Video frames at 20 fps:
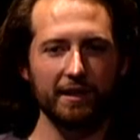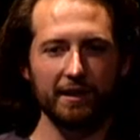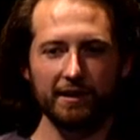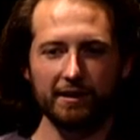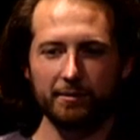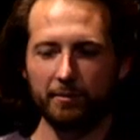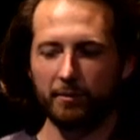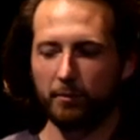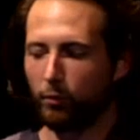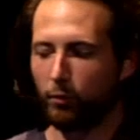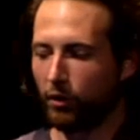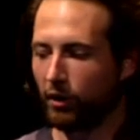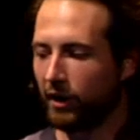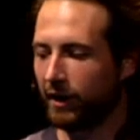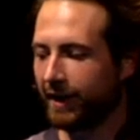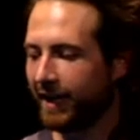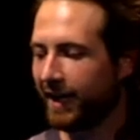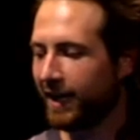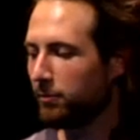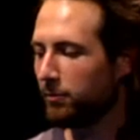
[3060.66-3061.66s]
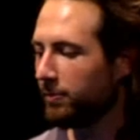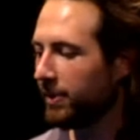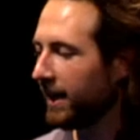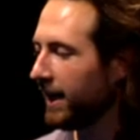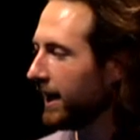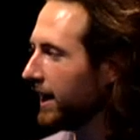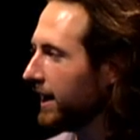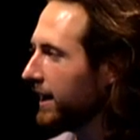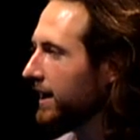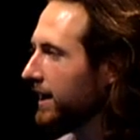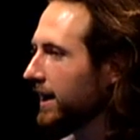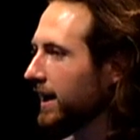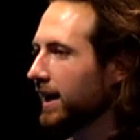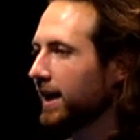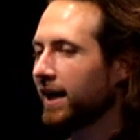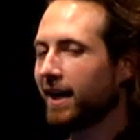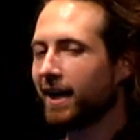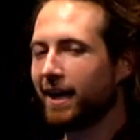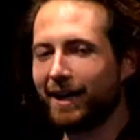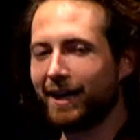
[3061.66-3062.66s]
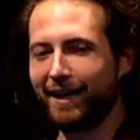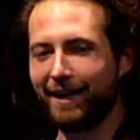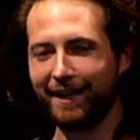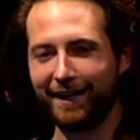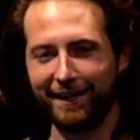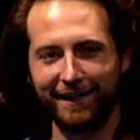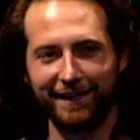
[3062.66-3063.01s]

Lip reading: the Elizabeth Warren campaign, and